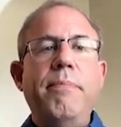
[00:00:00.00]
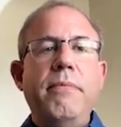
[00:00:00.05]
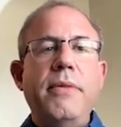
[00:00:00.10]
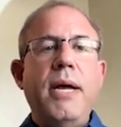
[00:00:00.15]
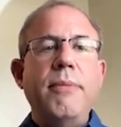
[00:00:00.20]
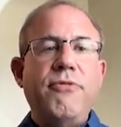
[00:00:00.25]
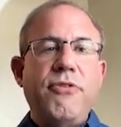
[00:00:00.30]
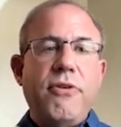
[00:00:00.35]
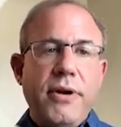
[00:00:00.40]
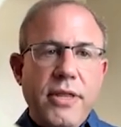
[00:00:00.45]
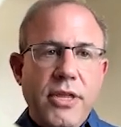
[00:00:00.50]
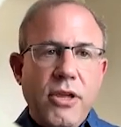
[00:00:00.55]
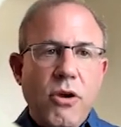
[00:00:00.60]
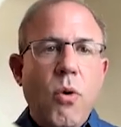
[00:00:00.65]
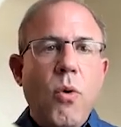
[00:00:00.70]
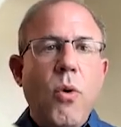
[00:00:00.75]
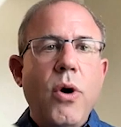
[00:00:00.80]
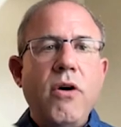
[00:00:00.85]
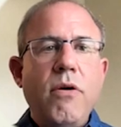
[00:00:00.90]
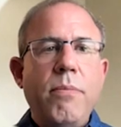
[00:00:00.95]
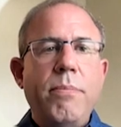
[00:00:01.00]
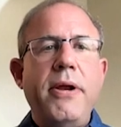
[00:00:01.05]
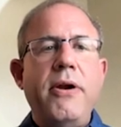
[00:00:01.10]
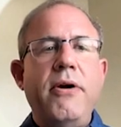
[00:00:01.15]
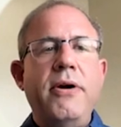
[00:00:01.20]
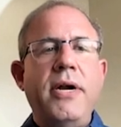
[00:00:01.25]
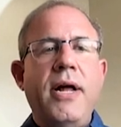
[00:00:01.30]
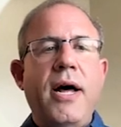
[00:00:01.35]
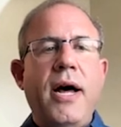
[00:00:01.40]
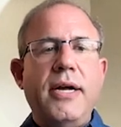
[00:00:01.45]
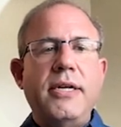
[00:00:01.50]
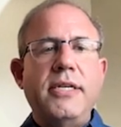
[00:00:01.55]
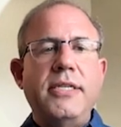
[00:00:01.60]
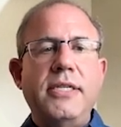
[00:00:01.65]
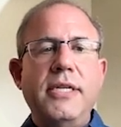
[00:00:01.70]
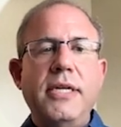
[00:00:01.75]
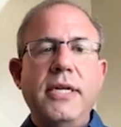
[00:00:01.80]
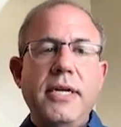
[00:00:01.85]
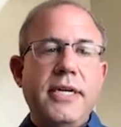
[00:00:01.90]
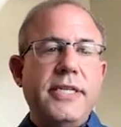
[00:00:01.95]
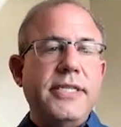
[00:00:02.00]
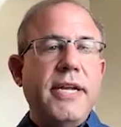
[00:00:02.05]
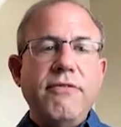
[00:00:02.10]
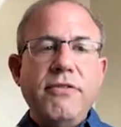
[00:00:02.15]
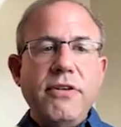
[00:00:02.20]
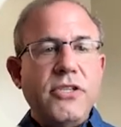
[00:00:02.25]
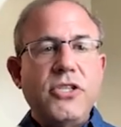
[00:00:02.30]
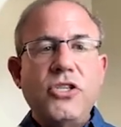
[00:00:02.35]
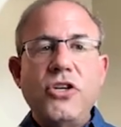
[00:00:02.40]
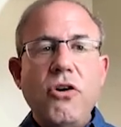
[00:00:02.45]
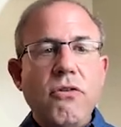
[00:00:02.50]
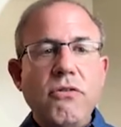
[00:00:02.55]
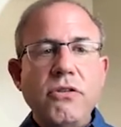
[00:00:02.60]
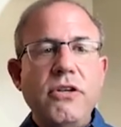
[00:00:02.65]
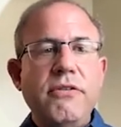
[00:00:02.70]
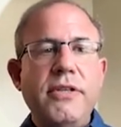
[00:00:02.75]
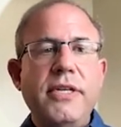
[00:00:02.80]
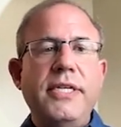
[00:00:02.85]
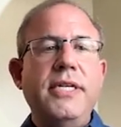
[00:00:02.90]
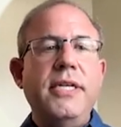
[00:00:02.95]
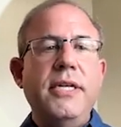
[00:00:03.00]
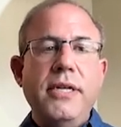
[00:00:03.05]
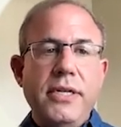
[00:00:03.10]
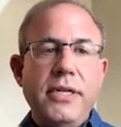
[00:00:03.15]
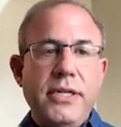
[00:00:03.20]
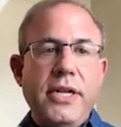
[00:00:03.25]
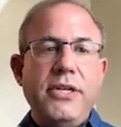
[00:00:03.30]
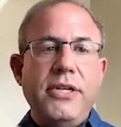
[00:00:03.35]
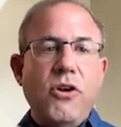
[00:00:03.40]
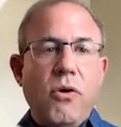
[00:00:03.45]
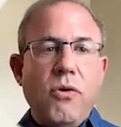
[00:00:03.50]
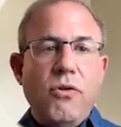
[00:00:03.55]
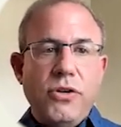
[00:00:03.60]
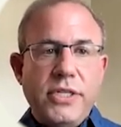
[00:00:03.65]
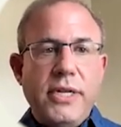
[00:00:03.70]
i'm sorry the oil paradox because i've just told you that the,